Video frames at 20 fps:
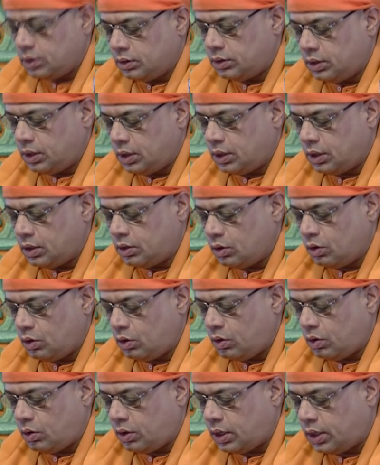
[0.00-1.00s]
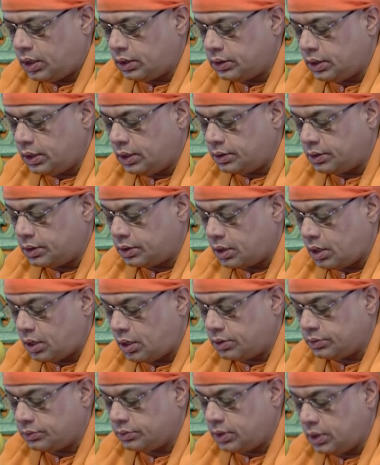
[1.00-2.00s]
There is no other
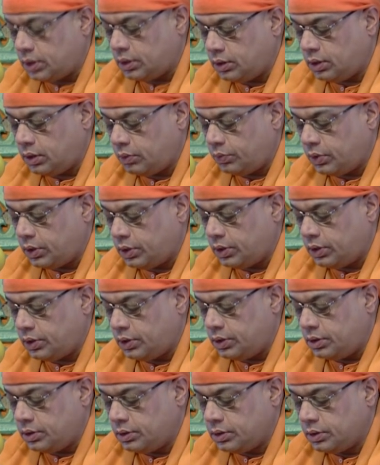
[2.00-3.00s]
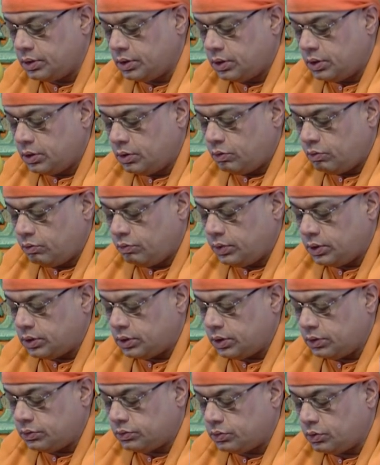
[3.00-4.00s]
task in the world which
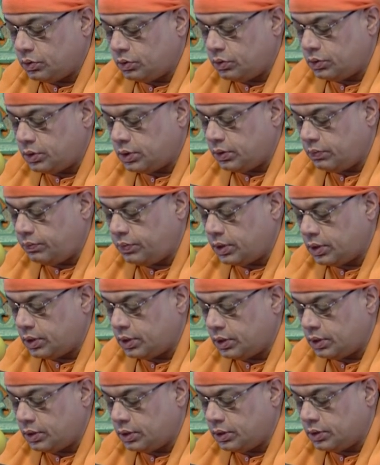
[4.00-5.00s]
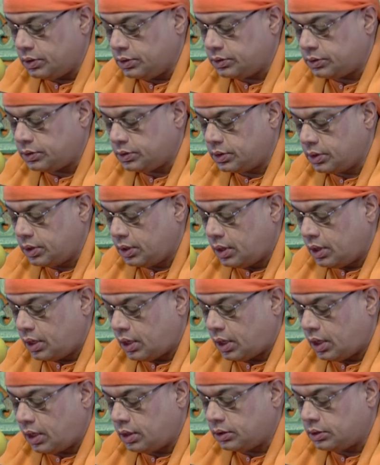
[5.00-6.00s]
is so difficult
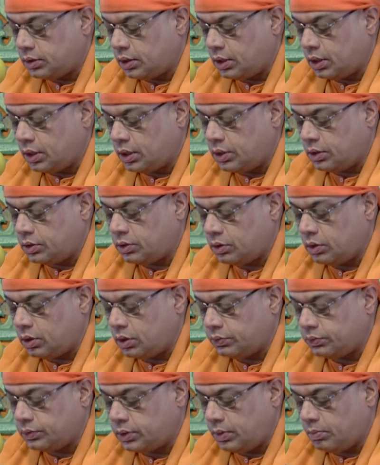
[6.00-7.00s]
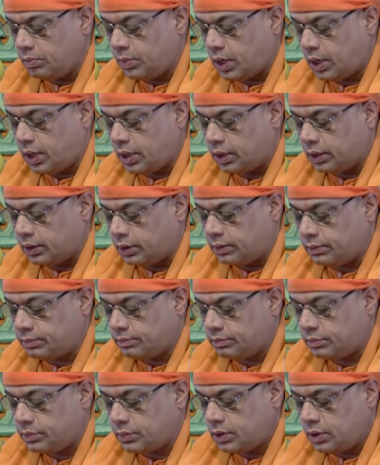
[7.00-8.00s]
as the control of the mind.
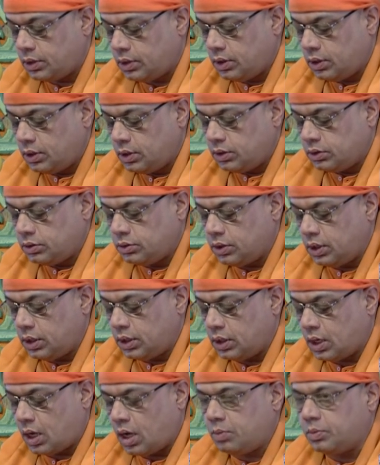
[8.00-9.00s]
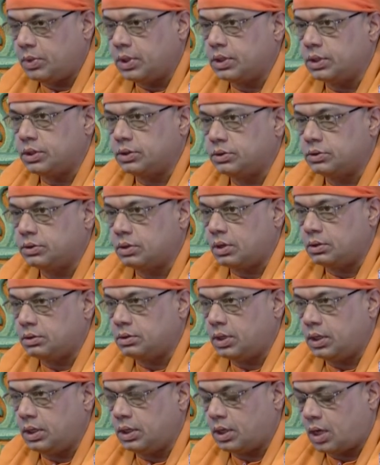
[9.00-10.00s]
Sri
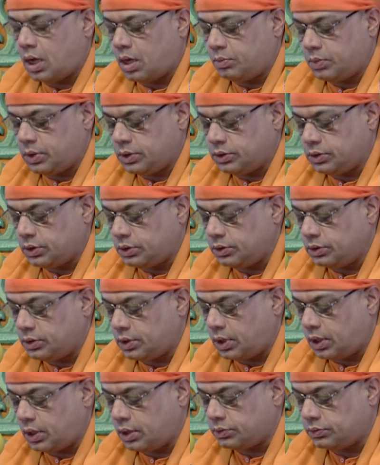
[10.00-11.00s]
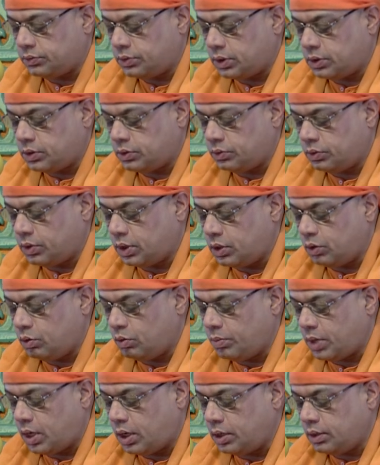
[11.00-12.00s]
Ramachandra said to
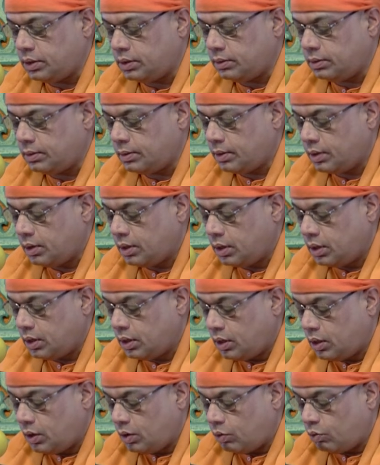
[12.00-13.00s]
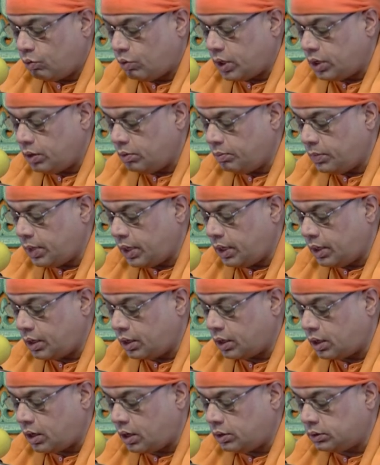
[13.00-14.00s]
Hanuman, one may
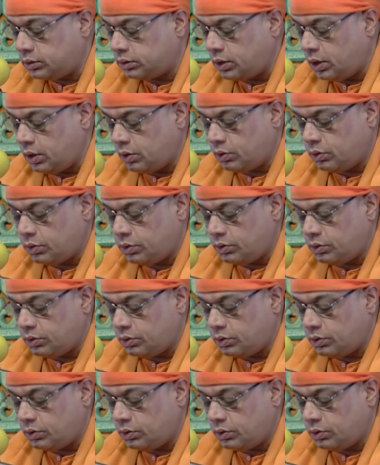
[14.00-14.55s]
cross the